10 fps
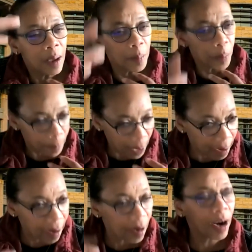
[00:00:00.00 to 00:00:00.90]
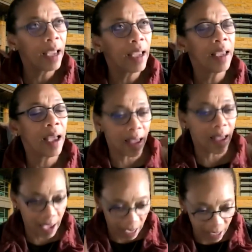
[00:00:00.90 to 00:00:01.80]
preparing
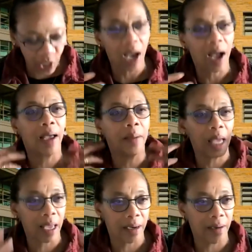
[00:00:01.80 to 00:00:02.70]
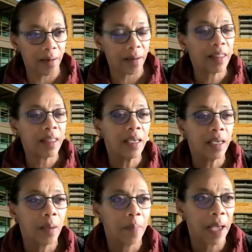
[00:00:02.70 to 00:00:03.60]
ahead of time and
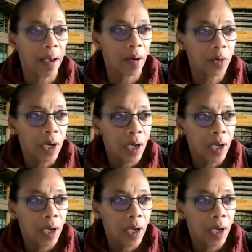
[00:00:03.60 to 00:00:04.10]
thinking about,